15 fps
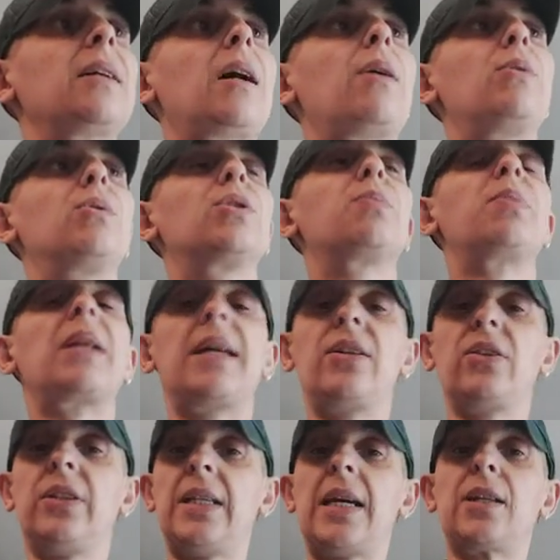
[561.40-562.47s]
I was playing
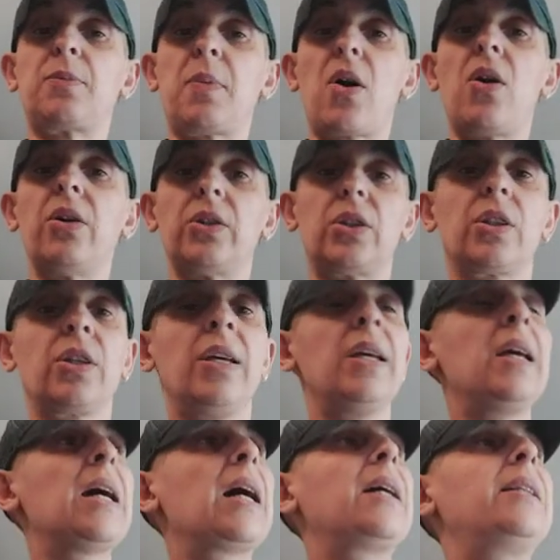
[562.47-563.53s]
on the Xbox,
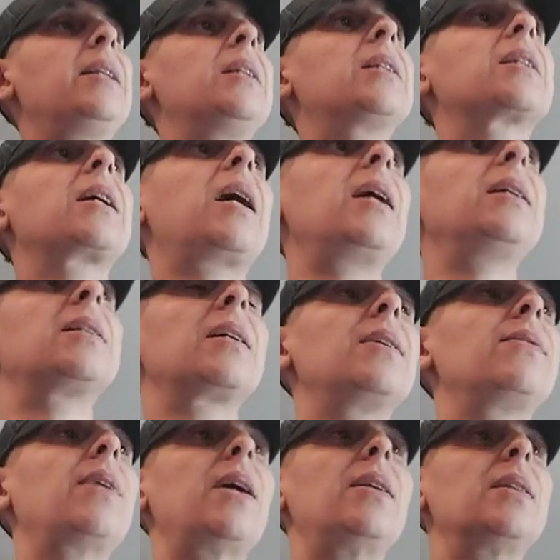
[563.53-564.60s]
and this guy
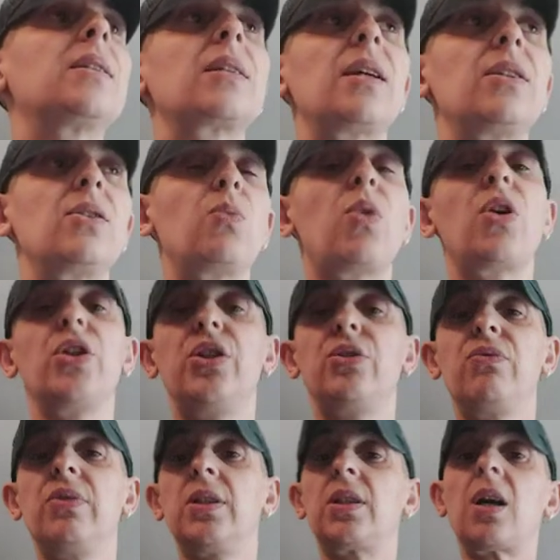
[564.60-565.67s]
turned around and said, what, you
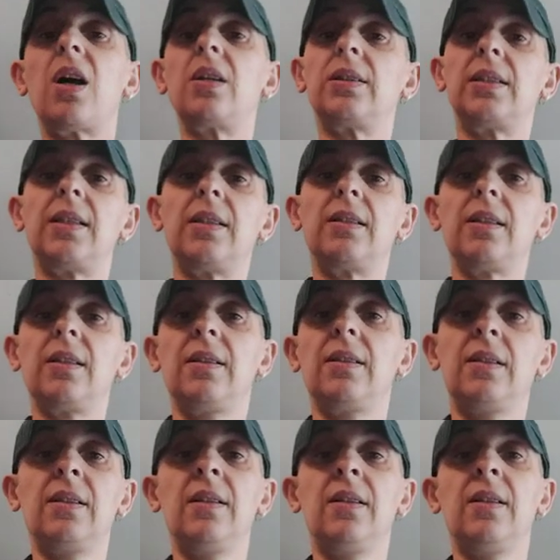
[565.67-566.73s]
retarded?
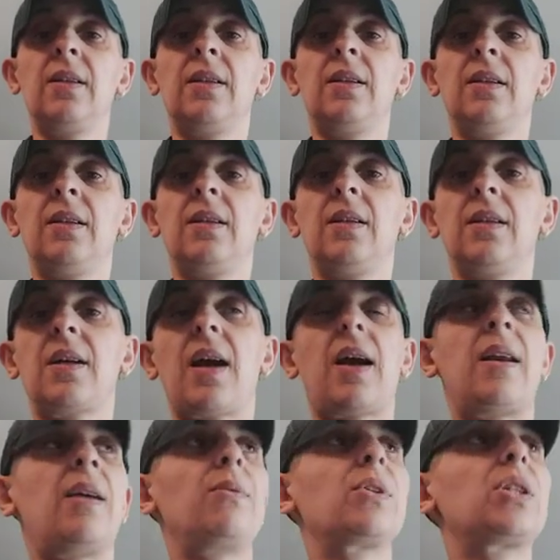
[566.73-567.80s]

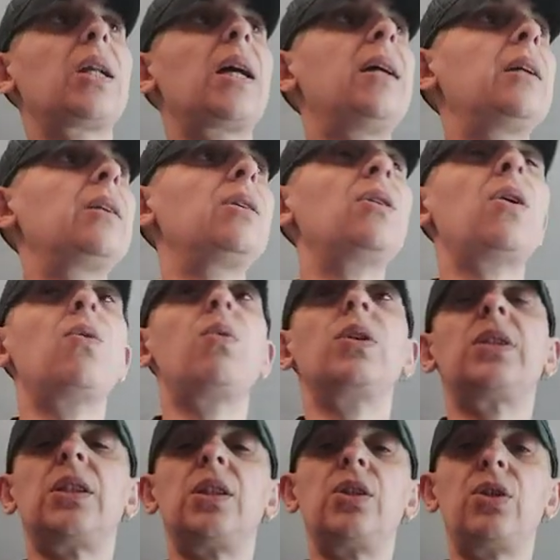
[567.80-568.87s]
And I was like, no,
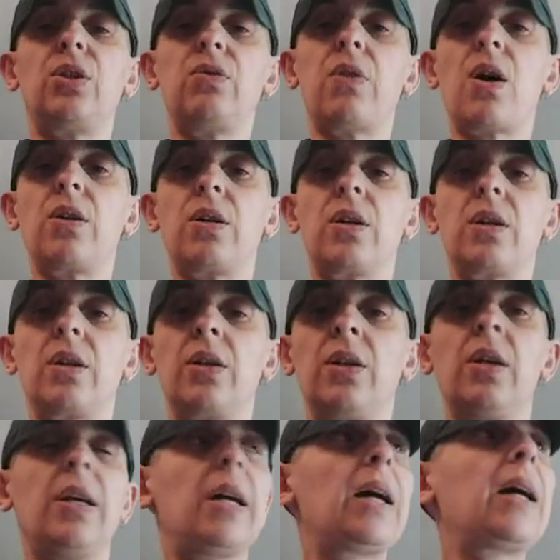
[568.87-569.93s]
what did I do wrong?
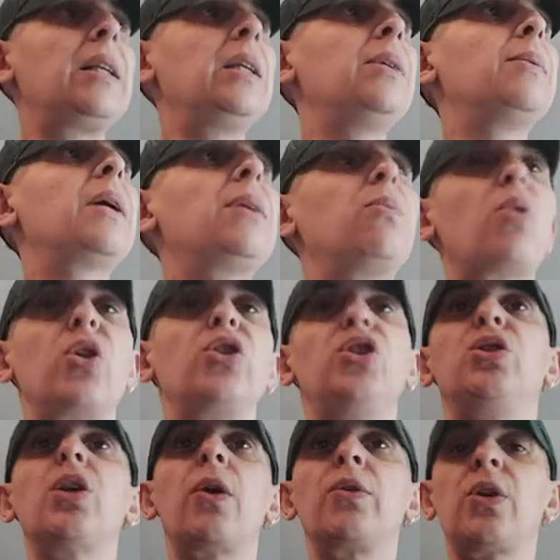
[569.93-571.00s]
And he went, what,
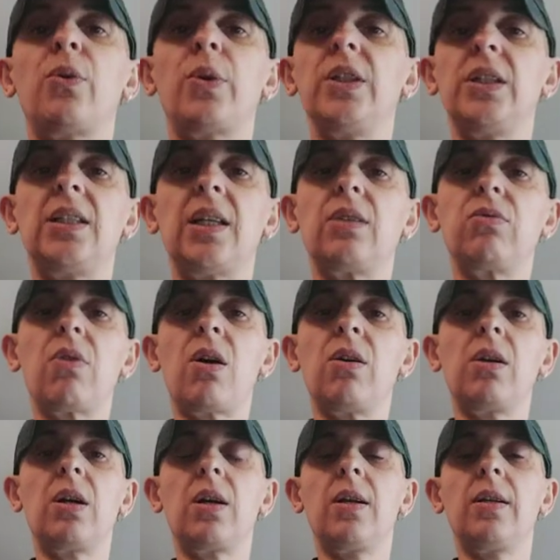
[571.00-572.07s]
you don't know what you did
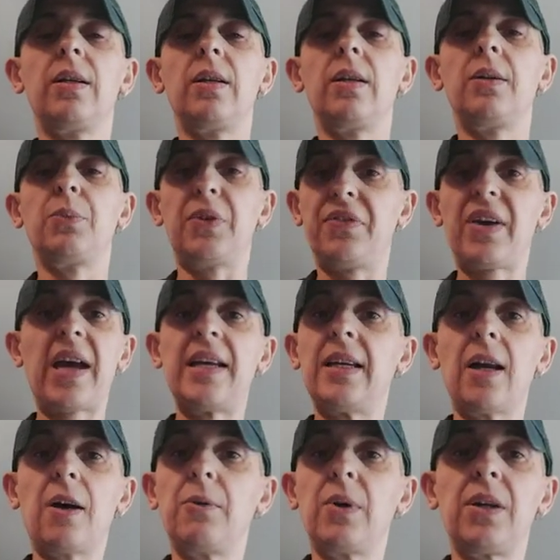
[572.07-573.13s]
wrong? with
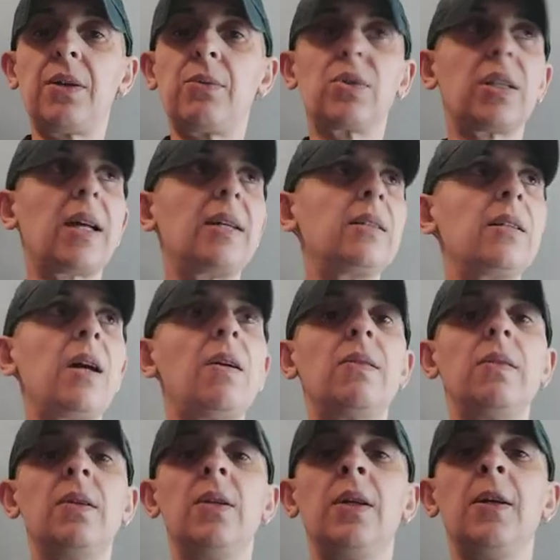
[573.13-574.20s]
Halo? And I was like, no.